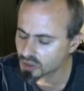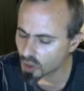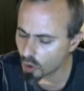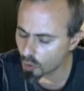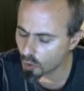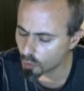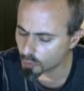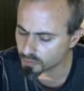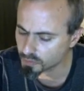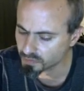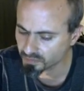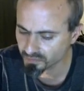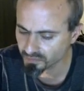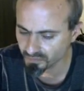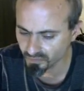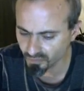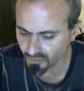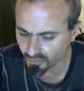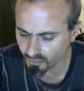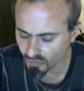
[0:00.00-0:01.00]
So,
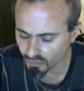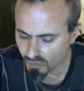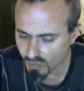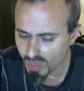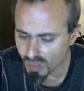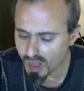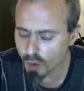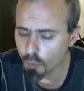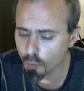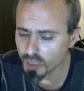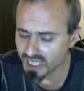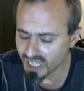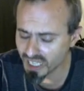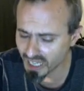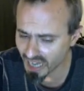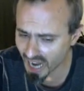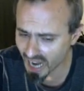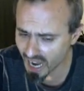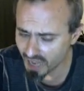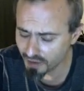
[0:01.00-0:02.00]
we
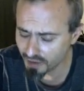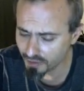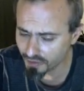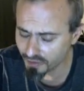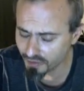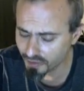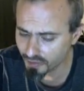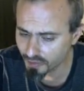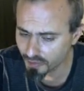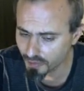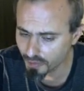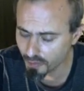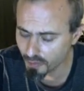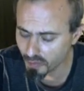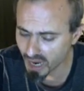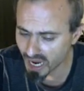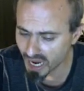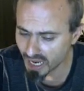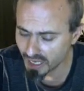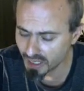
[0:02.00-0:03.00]
derive
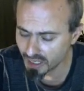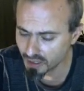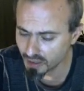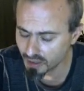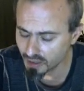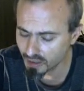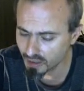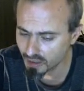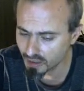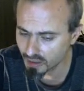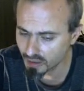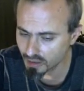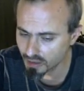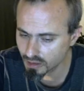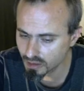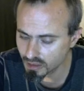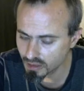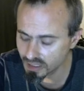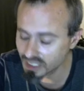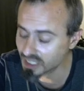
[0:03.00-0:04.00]
by
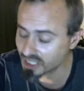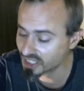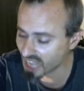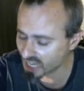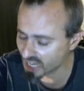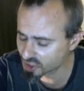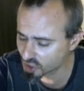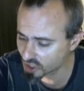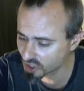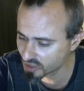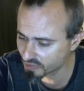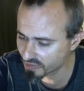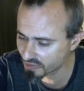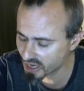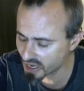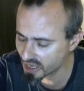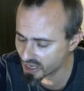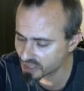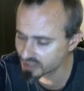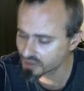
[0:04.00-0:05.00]
induction
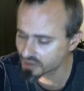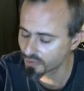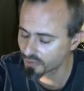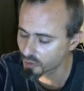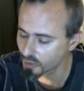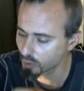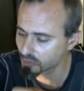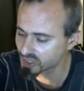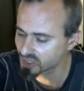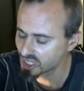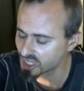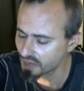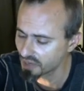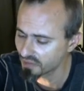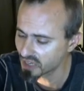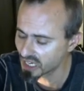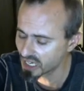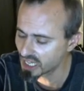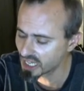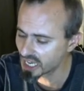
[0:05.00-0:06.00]
first from
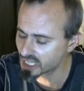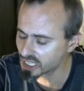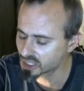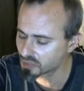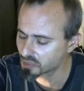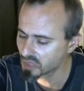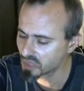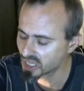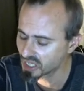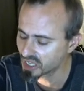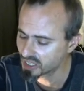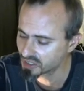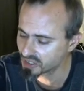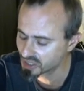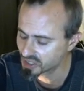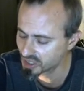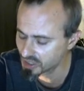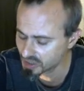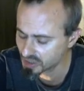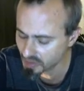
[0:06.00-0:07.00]
several
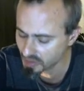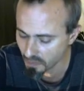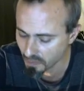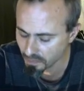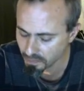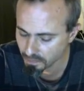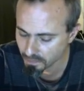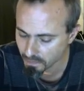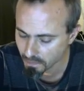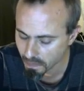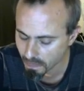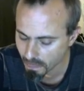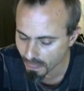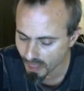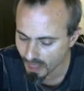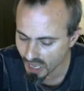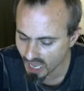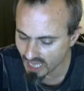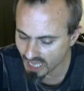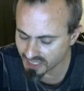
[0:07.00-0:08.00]
experiences
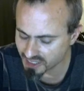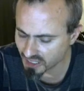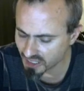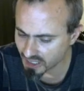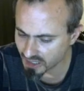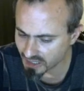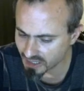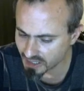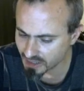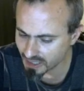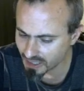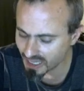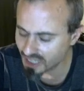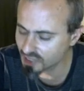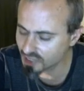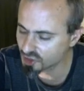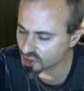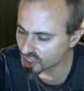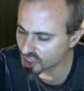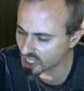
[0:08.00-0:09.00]
a certain
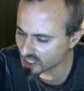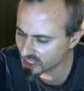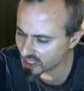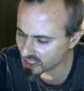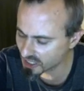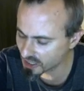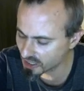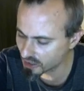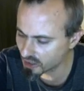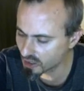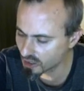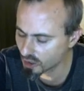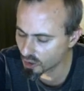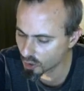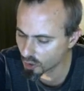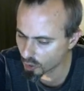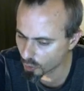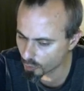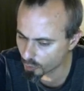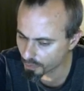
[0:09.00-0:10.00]
general
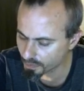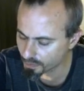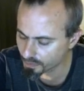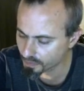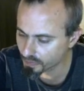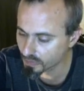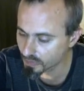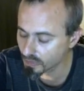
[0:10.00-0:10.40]
law.